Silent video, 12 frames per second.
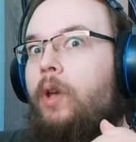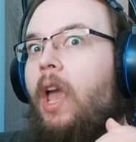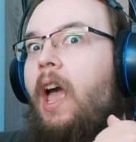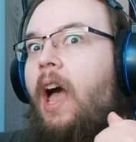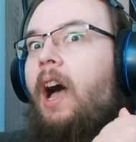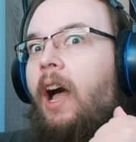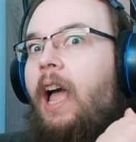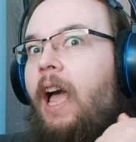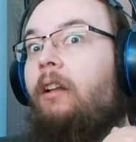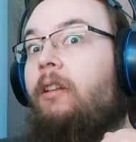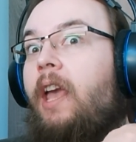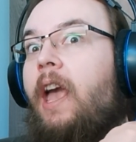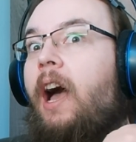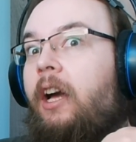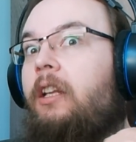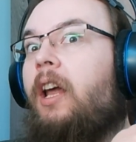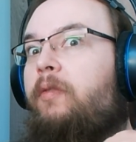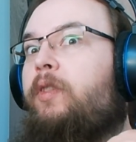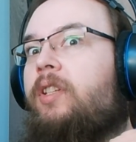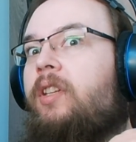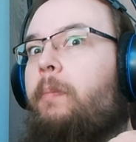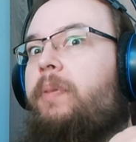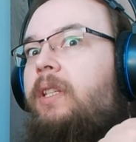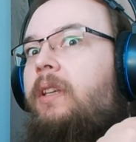oh yeah, hell yeah, I love
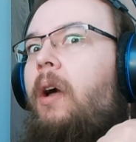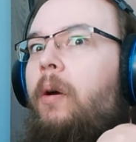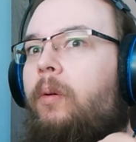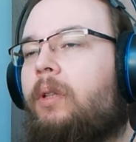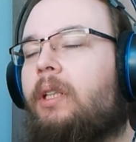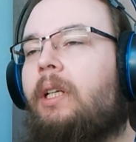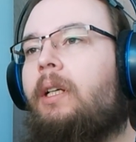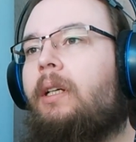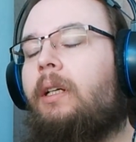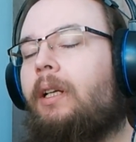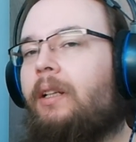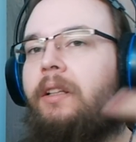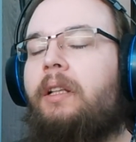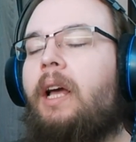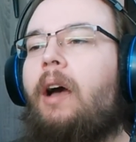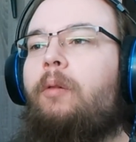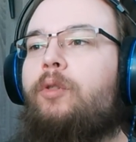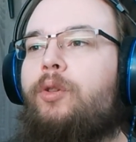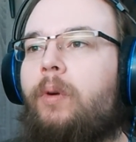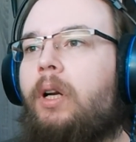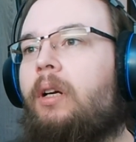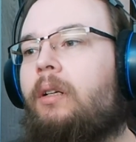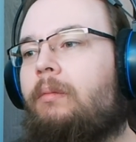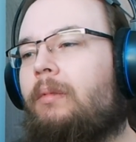this episode. And the downs
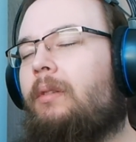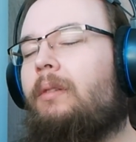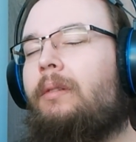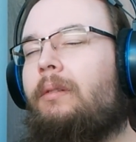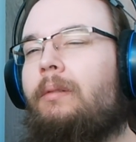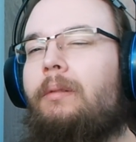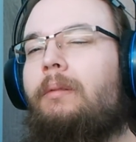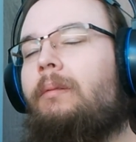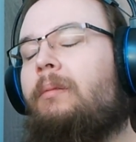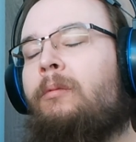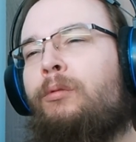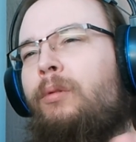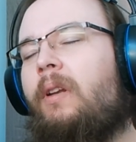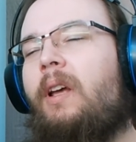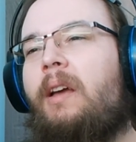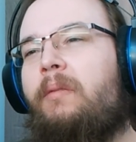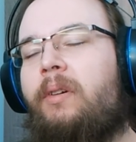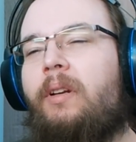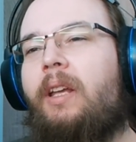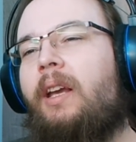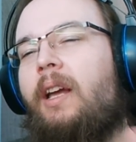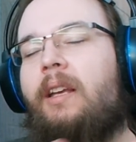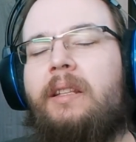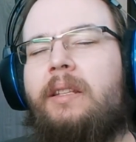were, uh, whatever,
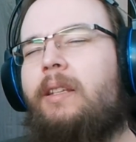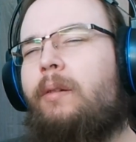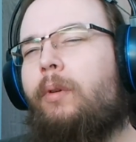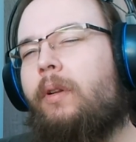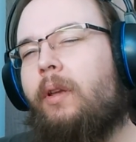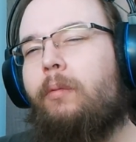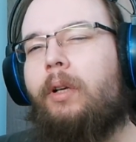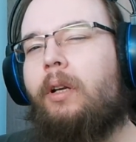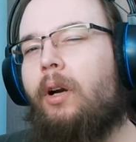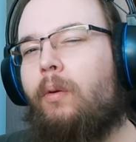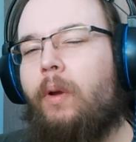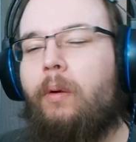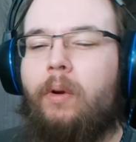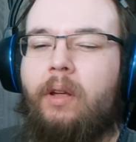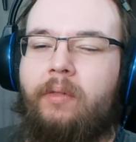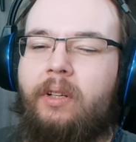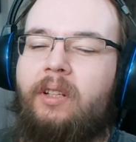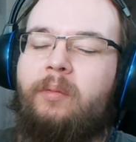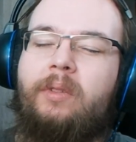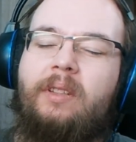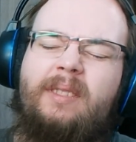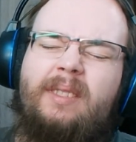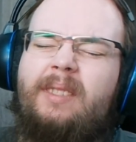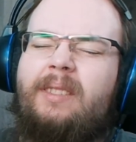like I can see where they were going with it,
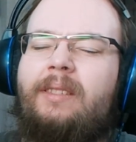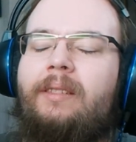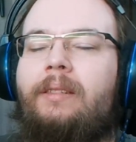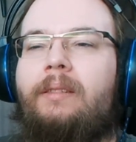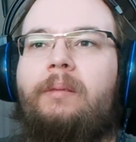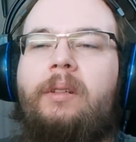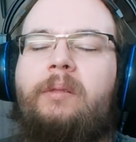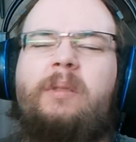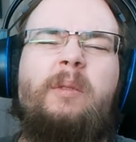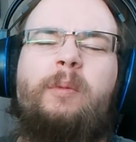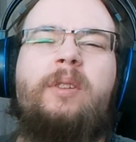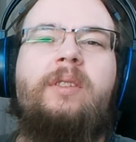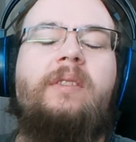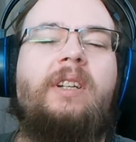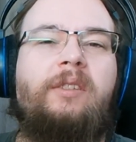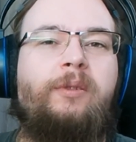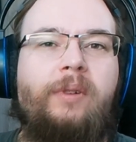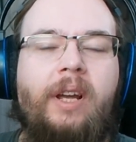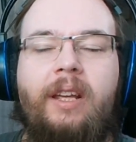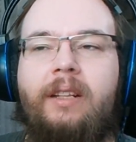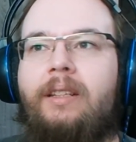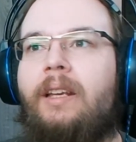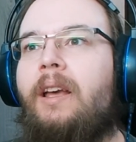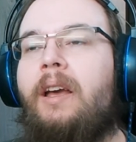but uh, it, it wasn't that
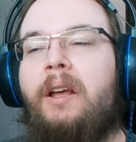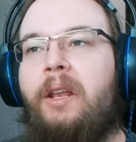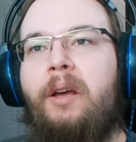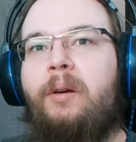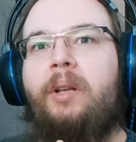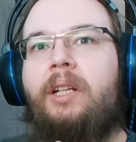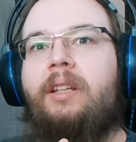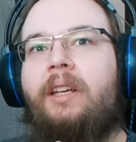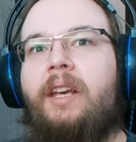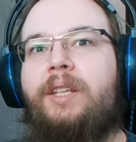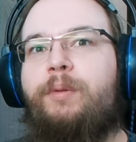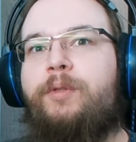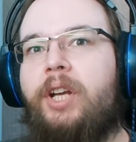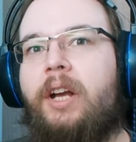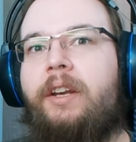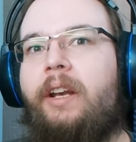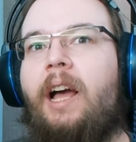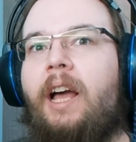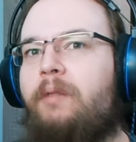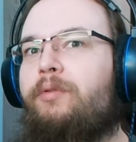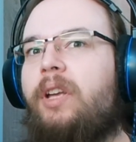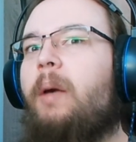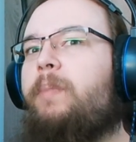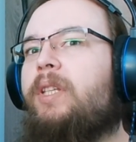great. No, not the case with Shangri-La.
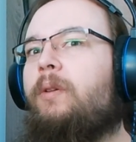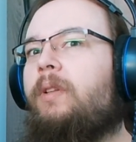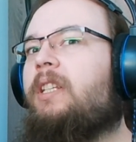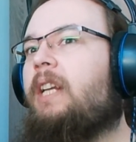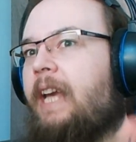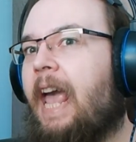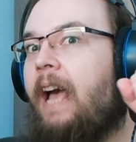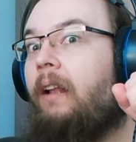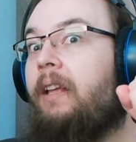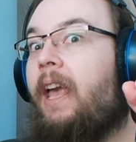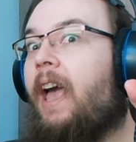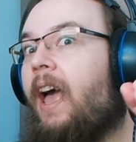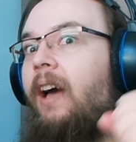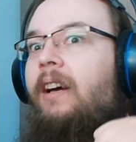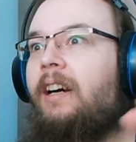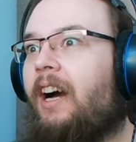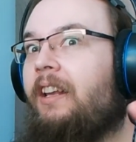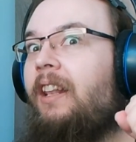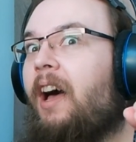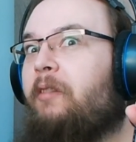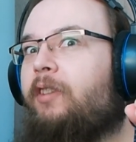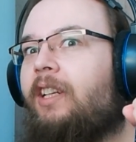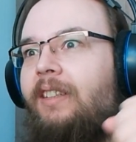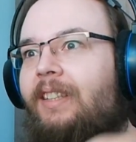Every episode is like, hell yeah, I
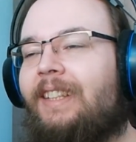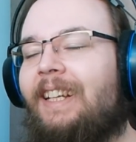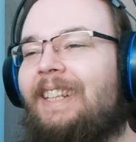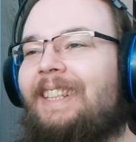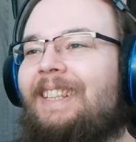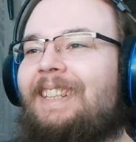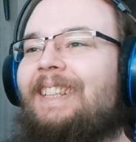love it.